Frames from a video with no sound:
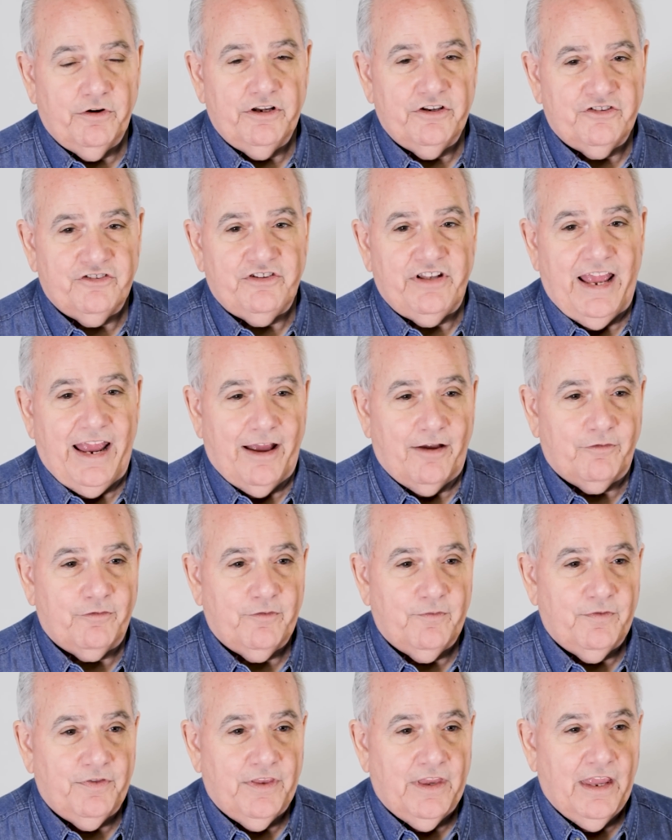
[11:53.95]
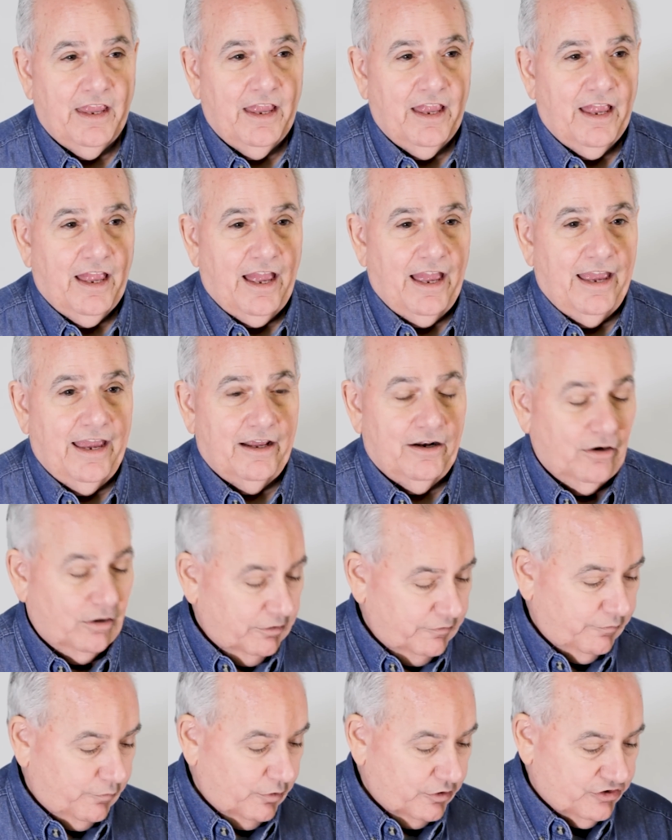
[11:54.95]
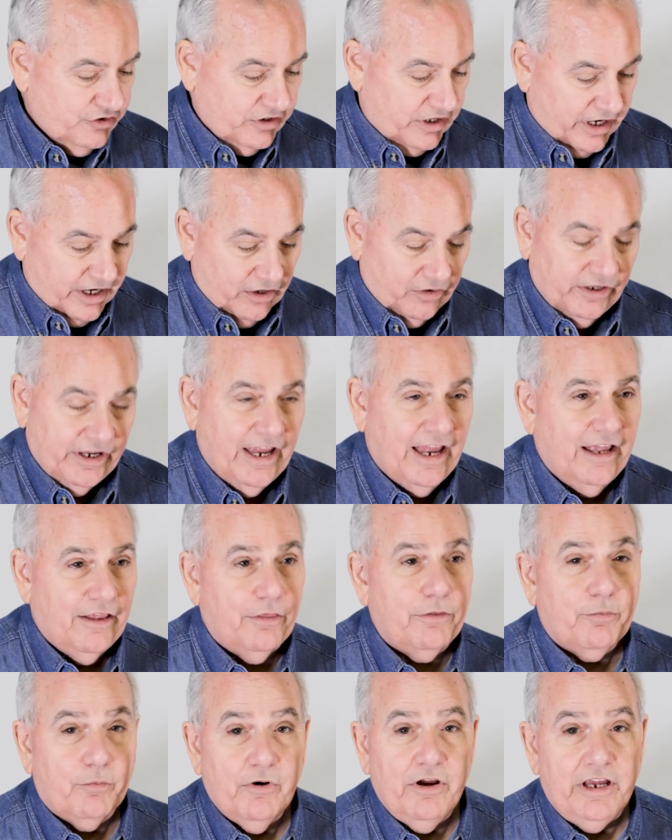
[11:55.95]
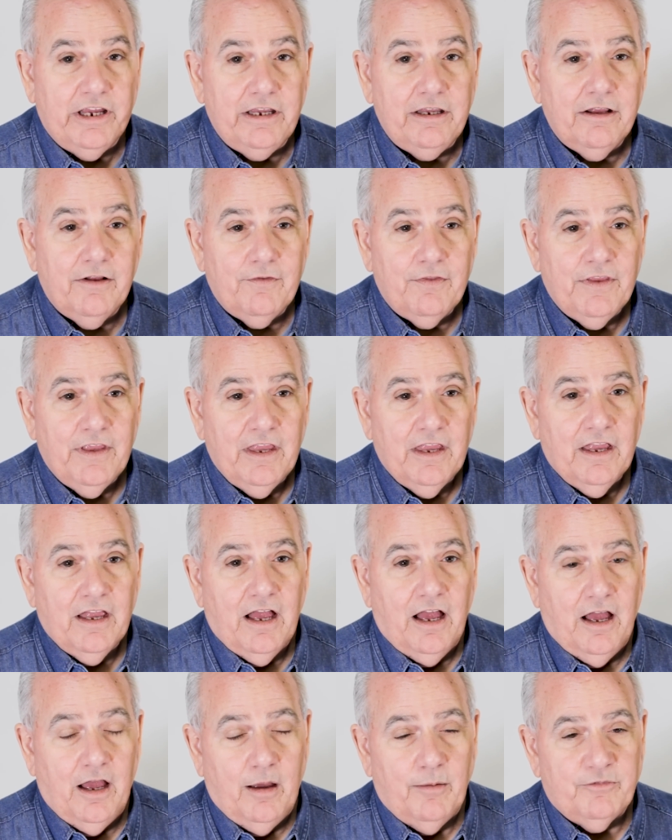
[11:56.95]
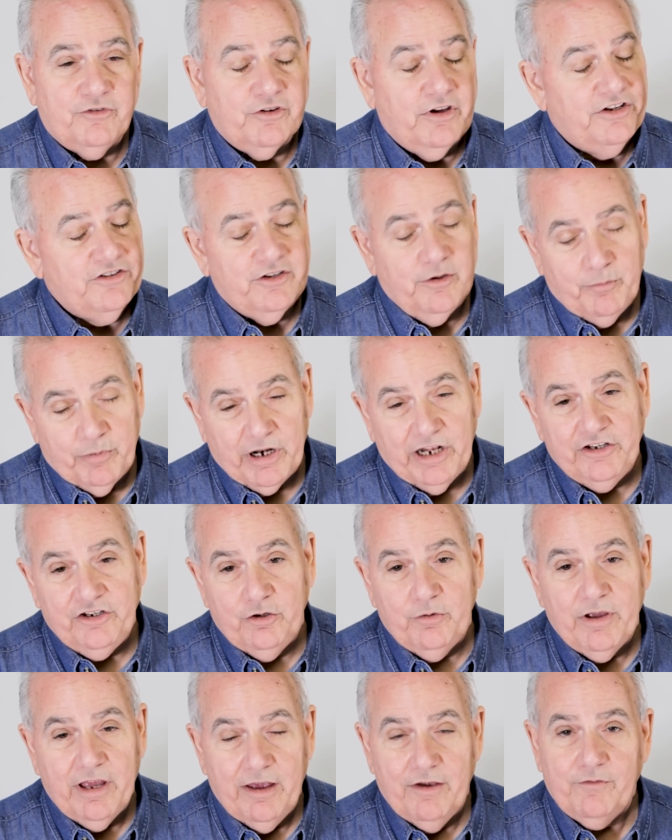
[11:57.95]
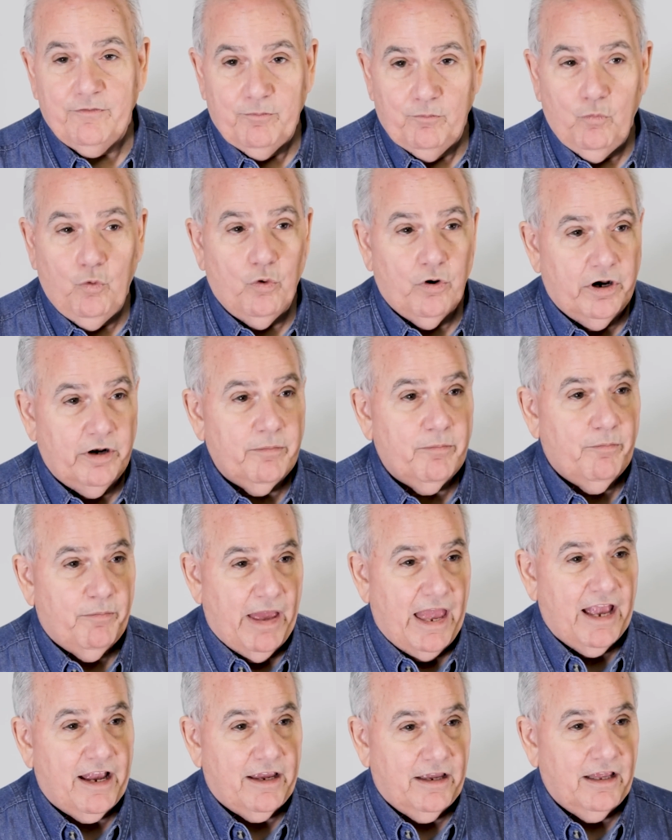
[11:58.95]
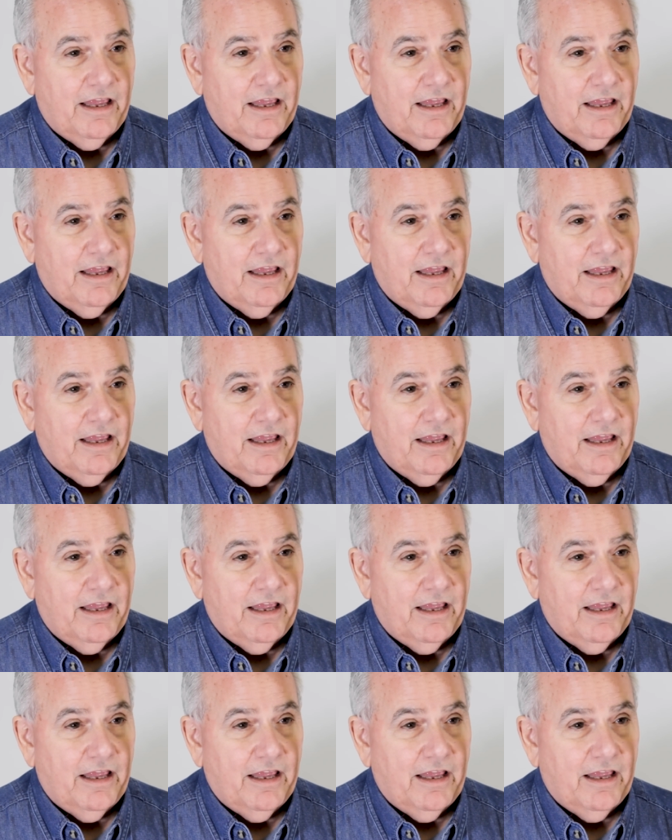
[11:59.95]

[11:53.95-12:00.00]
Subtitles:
staff. And unfortunately, I only had 3. So I said, but I do have more back